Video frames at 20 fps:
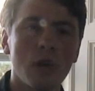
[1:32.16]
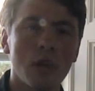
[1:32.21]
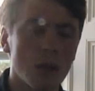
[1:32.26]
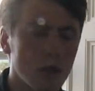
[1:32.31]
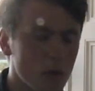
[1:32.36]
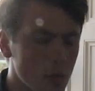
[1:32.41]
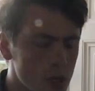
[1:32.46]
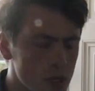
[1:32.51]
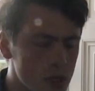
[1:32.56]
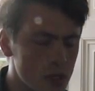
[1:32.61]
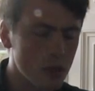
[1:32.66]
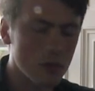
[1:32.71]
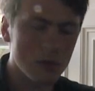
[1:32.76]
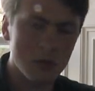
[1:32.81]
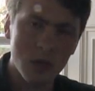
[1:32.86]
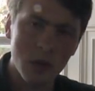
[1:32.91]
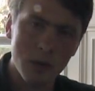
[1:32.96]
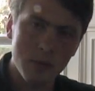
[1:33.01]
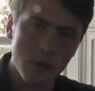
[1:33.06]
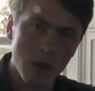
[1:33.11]
In other words,
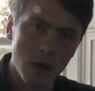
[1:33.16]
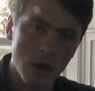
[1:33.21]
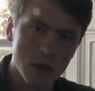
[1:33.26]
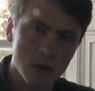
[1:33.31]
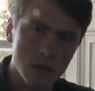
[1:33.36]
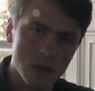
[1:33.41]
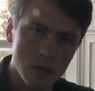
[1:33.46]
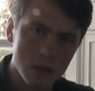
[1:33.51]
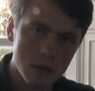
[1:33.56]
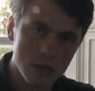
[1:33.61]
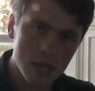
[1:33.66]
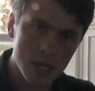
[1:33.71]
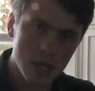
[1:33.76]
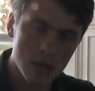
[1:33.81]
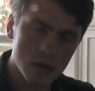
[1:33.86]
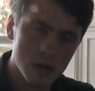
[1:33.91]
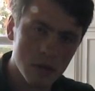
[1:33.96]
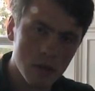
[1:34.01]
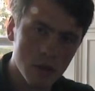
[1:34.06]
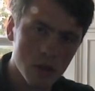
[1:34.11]
those commands, those
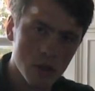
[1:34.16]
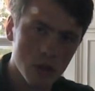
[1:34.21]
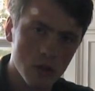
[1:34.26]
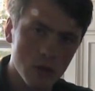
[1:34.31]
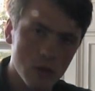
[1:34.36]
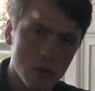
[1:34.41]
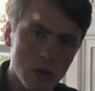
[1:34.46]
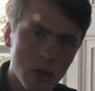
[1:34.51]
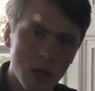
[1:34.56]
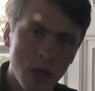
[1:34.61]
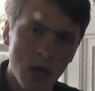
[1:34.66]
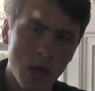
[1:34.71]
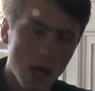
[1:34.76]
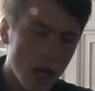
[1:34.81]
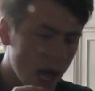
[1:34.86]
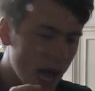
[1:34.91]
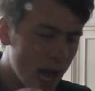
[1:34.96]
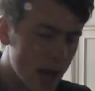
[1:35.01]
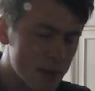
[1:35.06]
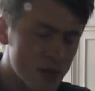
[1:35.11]
deontological,
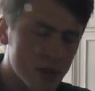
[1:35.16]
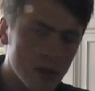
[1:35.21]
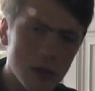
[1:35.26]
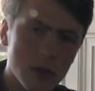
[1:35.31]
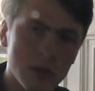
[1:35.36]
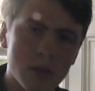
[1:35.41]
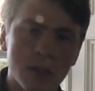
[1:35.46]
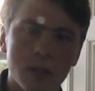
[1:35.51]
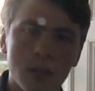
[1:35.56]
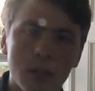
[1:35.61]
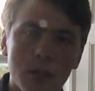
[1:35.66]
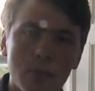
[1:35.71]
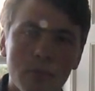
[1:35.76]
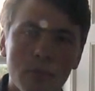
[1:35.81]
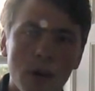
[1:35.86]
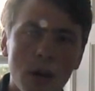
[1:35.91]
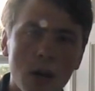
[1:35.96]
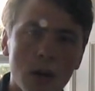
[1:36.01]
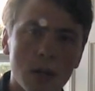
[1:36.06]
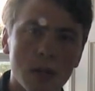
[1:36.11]
absolutist
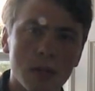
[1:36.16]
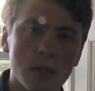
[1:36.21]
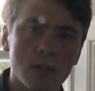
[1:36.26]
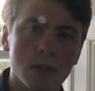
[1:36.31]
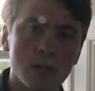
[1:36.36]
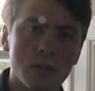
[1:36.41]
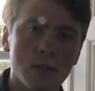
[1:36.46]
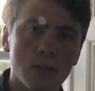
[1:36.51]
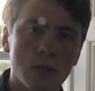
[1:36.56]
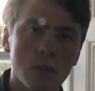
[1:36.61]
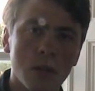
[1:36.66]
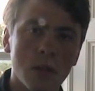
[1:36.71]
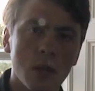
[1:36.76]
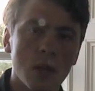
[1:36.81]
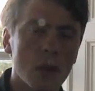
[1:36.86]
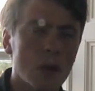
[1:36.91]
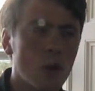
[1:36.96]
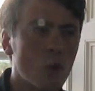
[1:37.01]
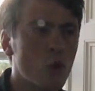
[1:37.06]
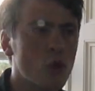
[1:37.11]
commands,
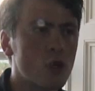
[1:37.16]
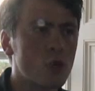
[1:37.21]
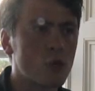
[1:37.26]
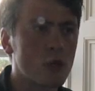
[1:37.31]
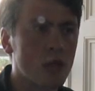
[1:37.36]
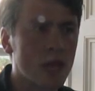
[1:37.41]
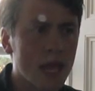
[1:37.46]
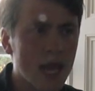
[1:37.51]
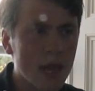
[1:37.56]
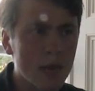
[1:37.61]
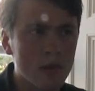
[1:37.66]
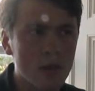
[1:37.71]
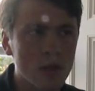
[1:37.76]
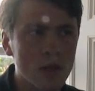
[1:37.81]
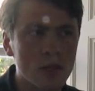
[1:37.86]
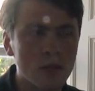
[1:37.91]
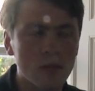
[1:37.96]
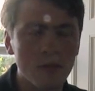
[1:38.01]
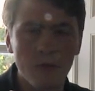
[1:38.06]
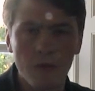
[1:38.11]
which will enable
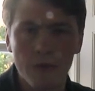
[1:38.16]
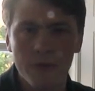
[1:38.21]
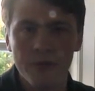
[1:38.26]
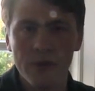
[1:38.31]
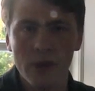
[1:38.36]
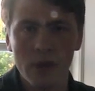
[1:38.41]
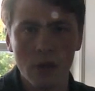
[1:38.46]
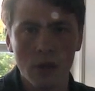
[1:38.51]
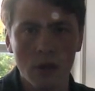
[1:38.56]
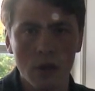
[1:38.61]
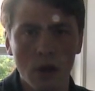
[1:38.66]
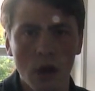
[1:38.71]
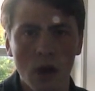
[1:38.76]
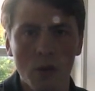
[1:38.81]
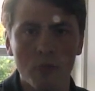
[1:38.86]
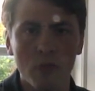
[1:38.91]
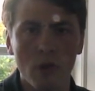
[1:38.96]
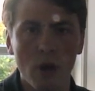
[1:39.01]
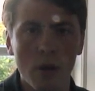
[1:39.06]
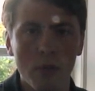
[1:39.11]
us to fulfill
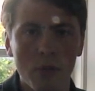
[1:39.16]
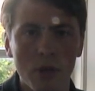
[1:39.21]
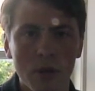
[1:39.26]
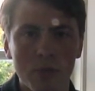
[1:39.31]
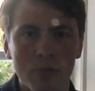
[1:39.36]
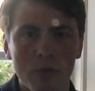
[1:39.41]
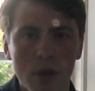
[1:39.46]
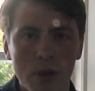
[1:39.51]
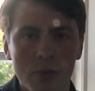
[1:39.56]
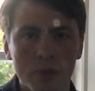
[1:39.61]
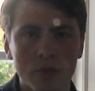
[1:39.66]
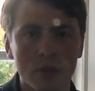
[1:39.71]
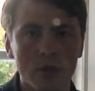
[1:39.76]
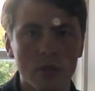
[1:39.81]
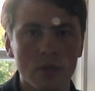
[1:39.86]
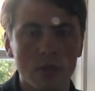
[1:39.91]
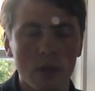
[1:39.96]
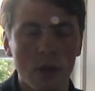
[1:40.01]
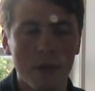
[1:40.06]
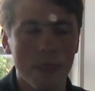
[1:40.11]
our primary
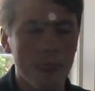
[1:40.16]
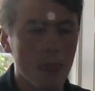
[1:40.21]
purposes.